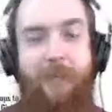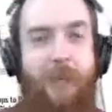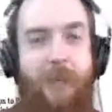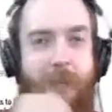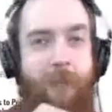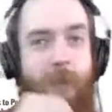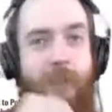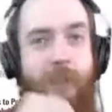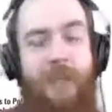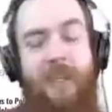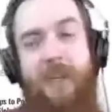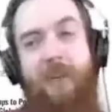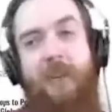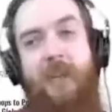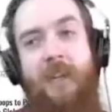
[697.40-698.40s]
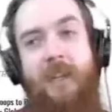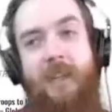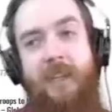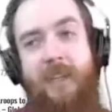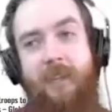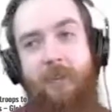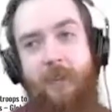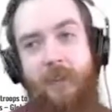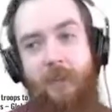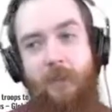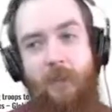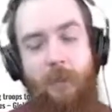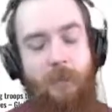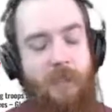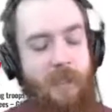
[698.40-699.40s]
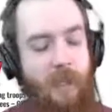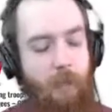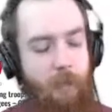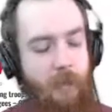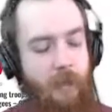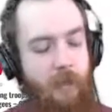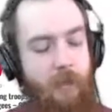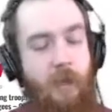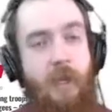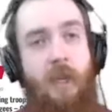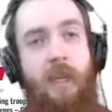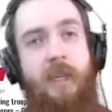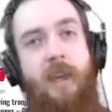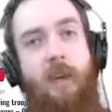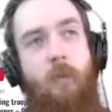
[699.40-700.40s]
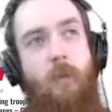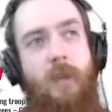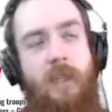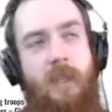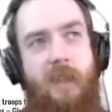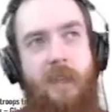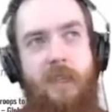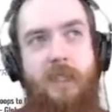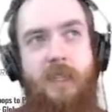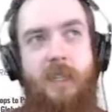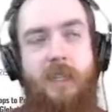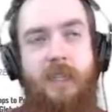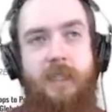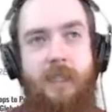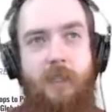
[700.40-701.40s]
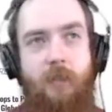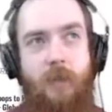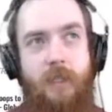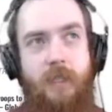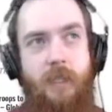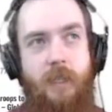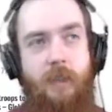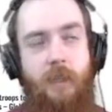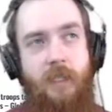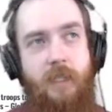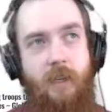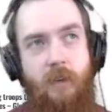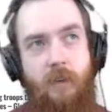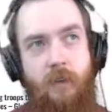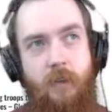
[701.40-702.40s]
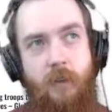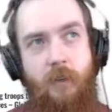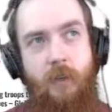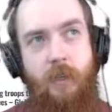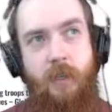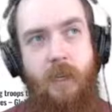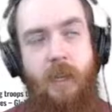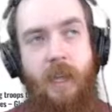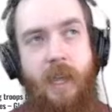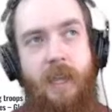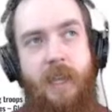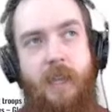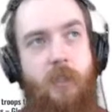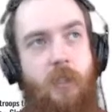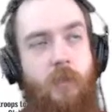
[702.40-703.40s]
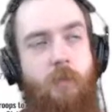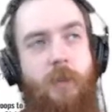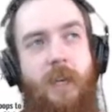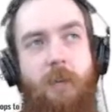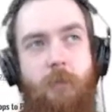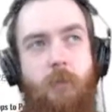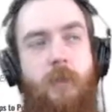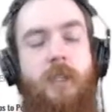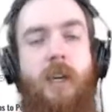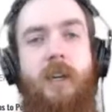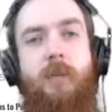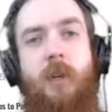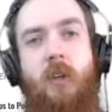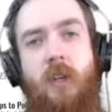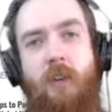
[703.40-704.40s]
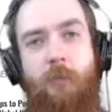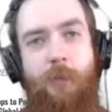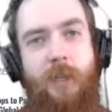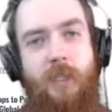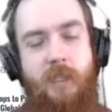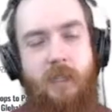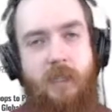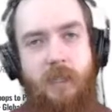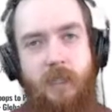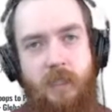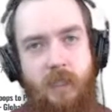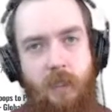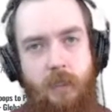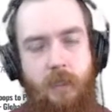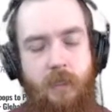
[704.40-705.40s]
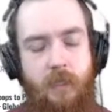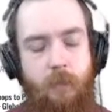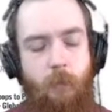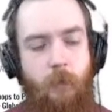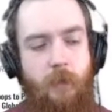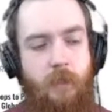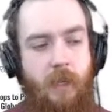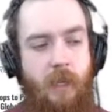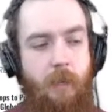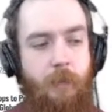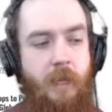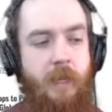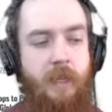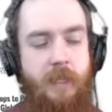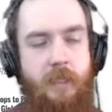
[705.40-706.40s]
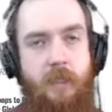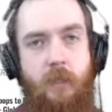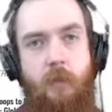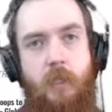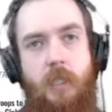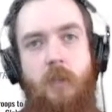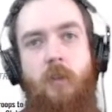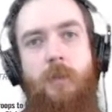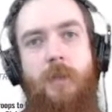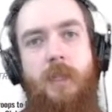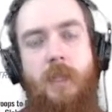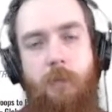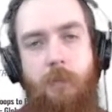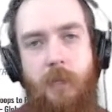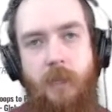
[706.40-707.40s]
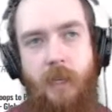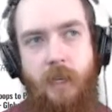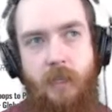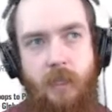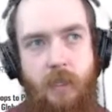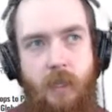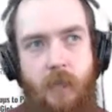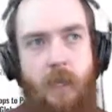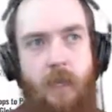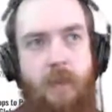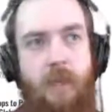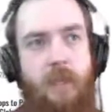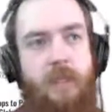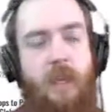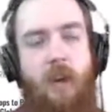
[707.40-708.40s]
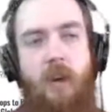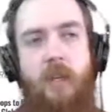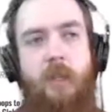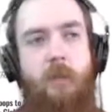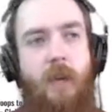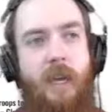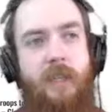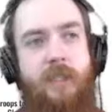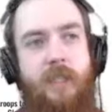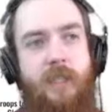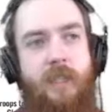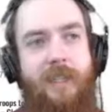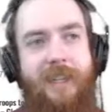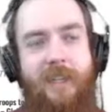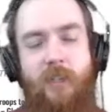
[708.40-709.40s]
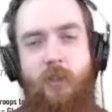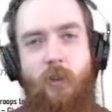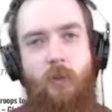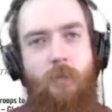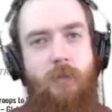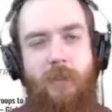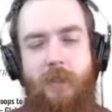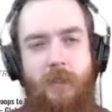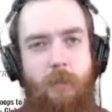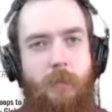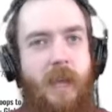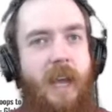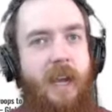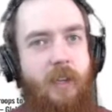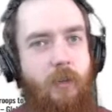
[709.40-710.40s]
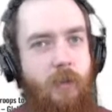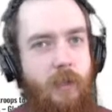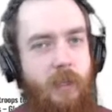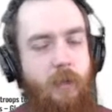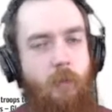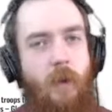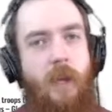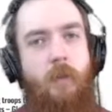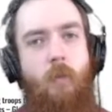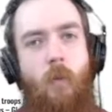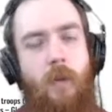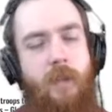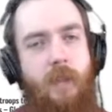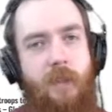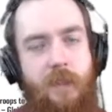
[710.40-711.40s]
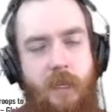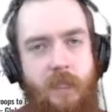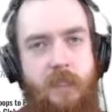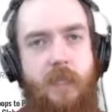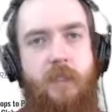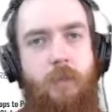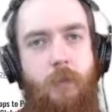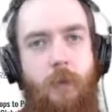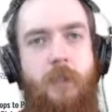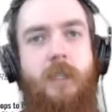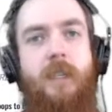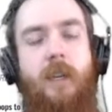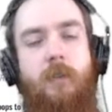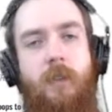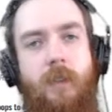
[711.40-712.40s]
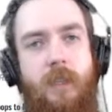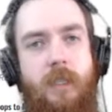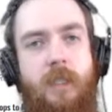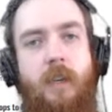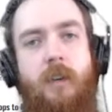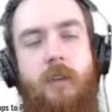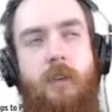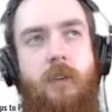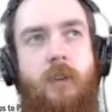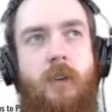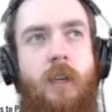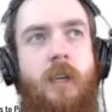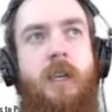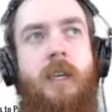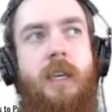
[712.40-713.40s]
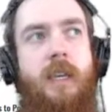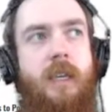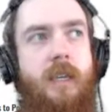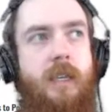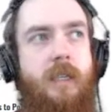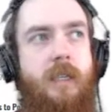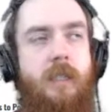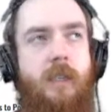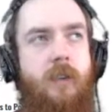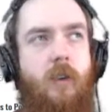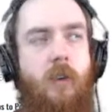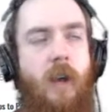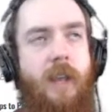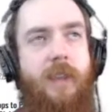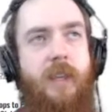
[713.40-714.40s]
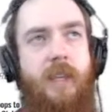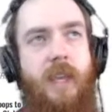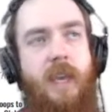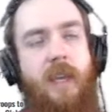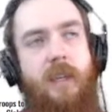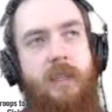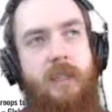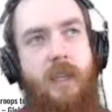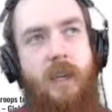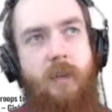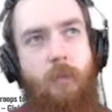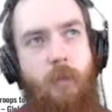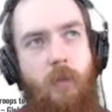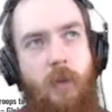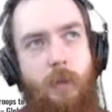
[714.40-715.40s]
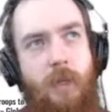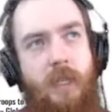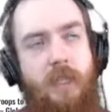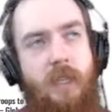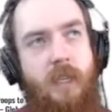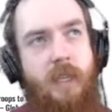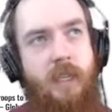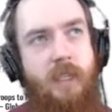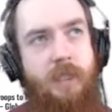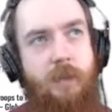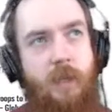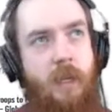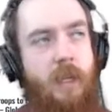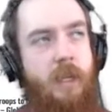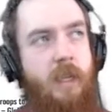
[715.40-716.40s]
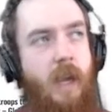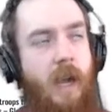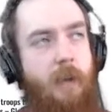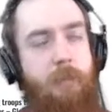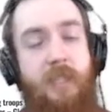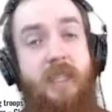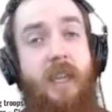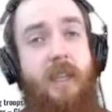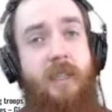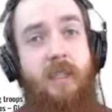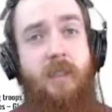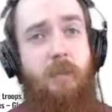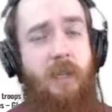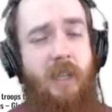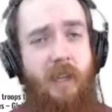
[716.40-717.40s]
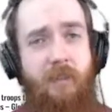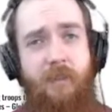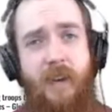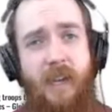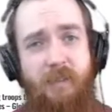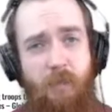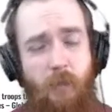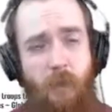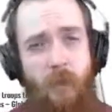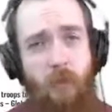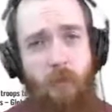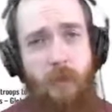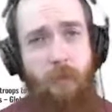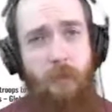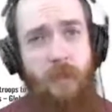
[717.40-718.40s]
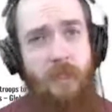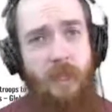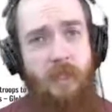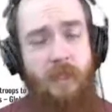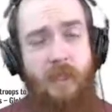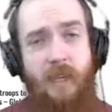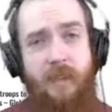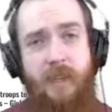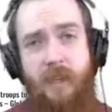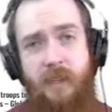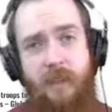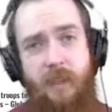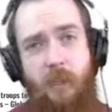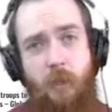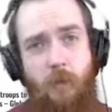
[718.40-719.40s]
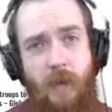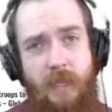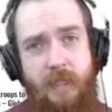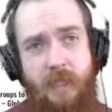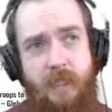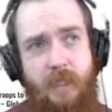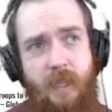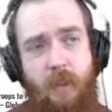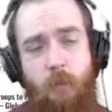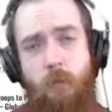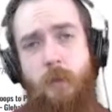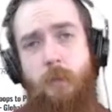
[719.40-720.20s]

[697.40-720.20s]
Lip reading: if you guys want to check it out, link in the video description down below. Now, one of the things that is interesting in this article, and again, just whenever we're talking about government statistics at this point in time, is they're so manipulated that it's hard to actually interpret them accurately, right? One of the things that's pointed out in this article is, I think Canada's unemployment is stated to be like 5.3%. And I think in the US, it's like